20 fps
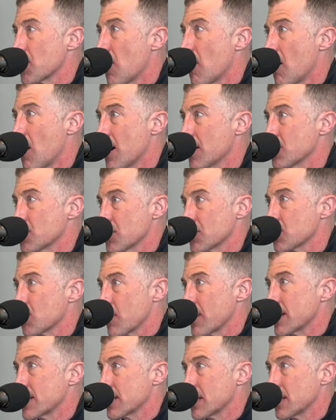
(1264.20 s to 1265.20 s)
on just
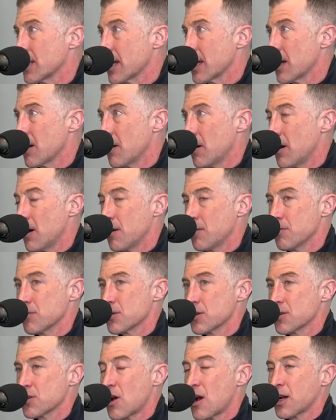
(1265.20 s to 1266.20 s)
recently
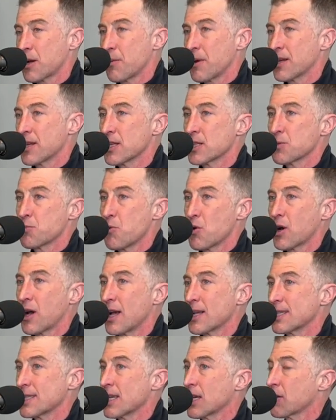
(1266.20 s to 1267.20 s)
to talk about his book
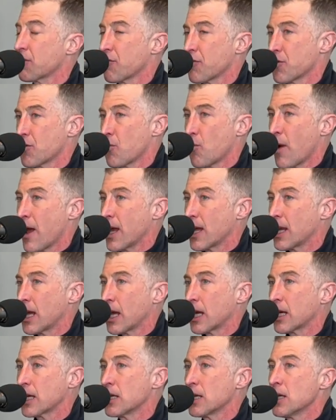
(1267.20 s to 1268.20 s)
I Sing for the
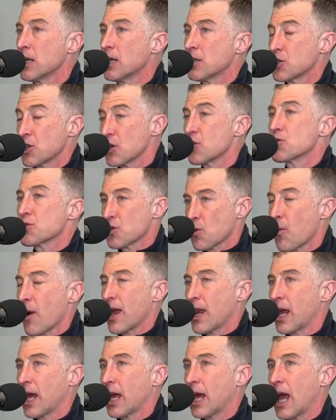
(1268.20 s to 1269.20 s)
Waiting, to use the
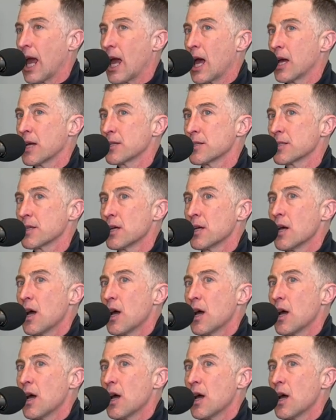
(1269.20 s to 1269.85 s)
waiting, and